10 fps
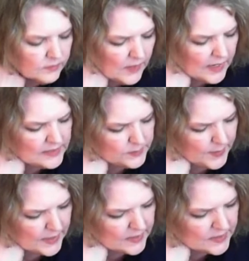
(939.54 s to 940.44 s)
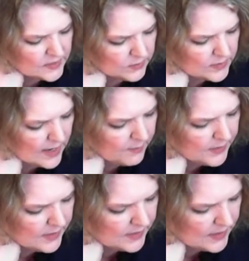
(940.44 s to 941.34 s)
Headspace. What's
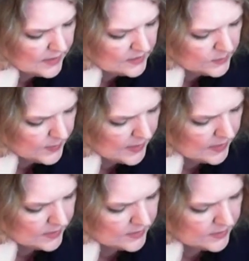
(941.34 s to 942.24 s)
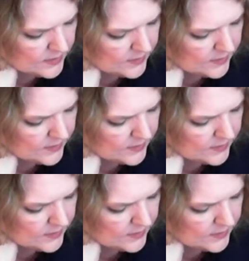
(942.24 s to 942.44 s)
happening in the headspace?